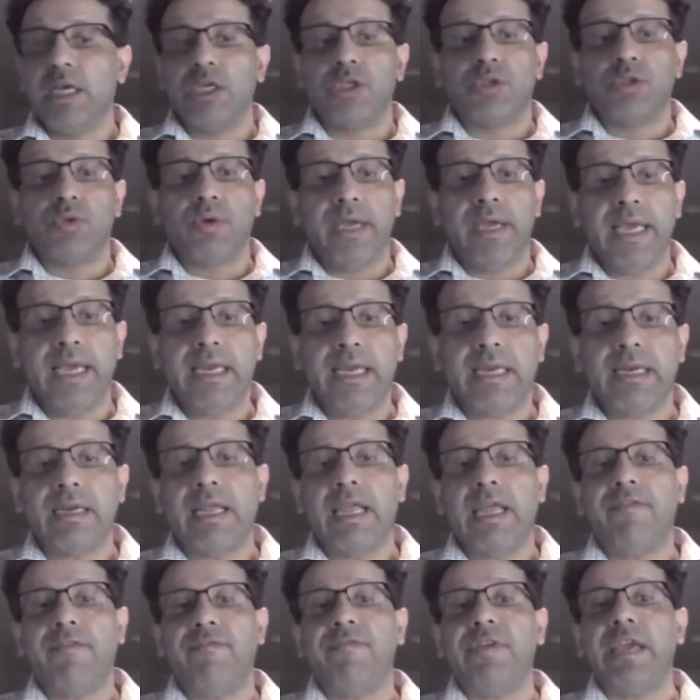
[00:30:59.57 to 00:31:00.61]
So here,
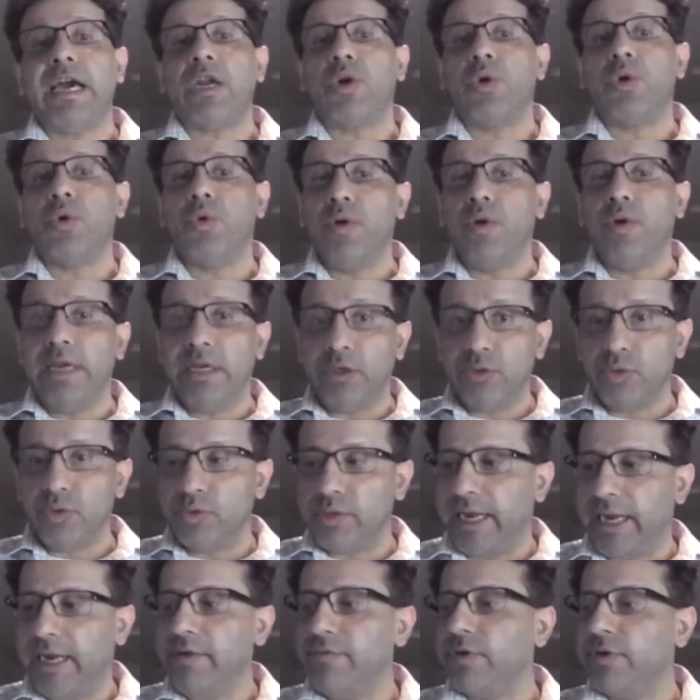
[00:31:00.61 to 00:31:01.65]
if we are going to
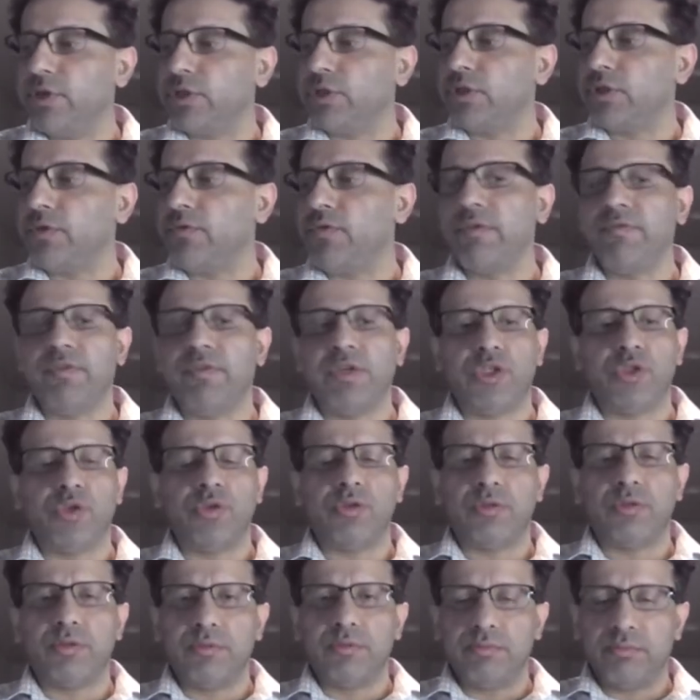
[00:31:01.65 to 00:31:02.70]
do that, first of all, we
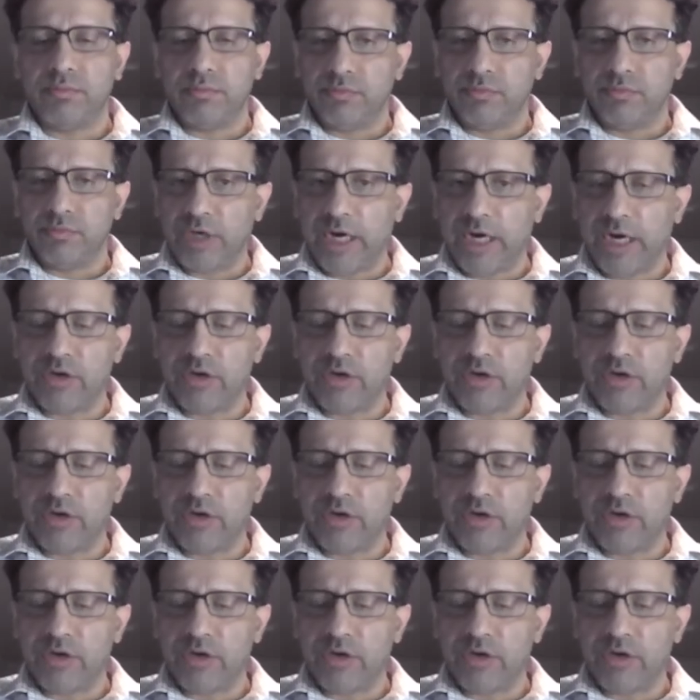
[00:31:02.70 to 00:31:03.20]
should try to